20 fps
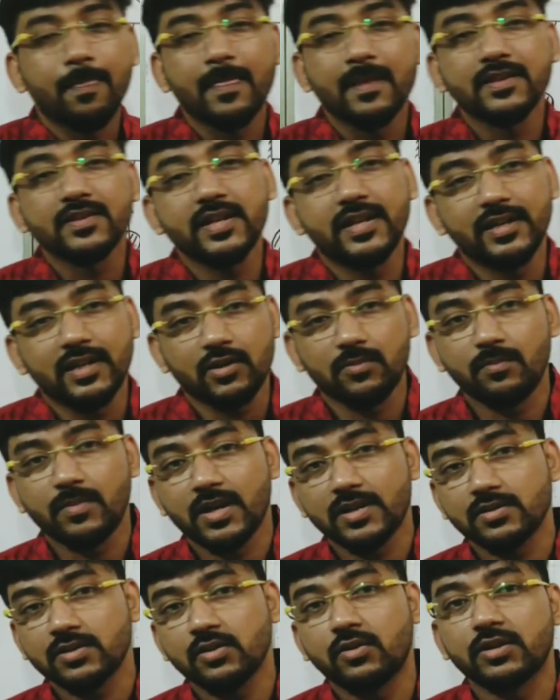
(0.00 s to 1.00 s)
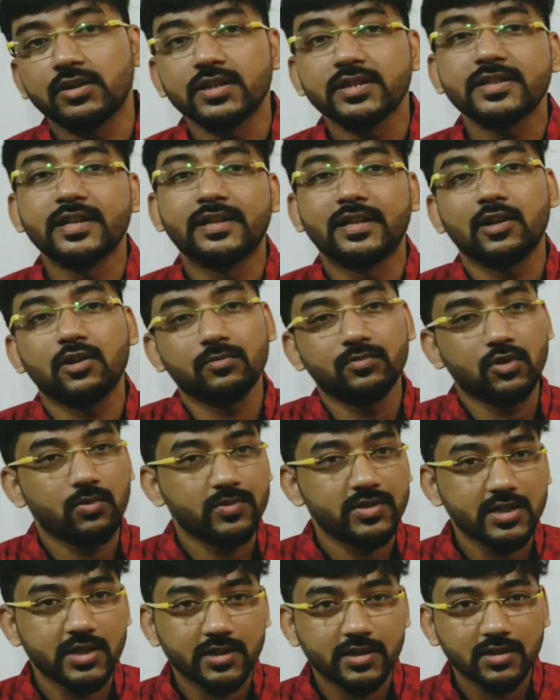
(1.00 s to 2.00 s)
center of mass or the center of the
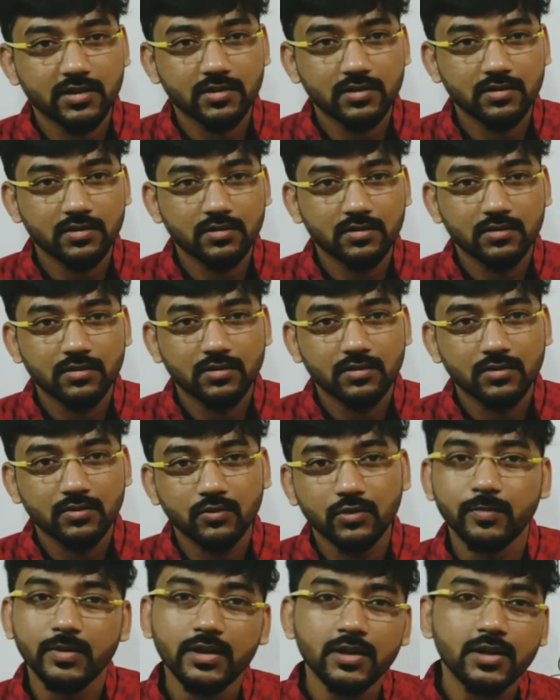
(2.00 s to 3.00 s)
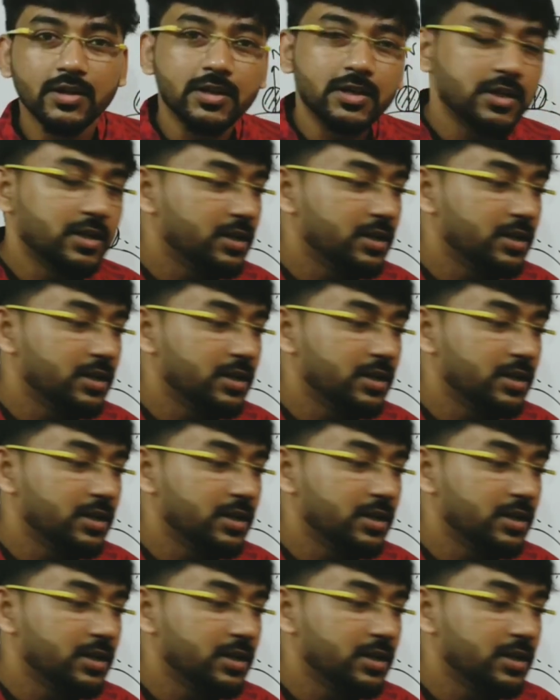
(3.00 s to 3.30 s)
object, will be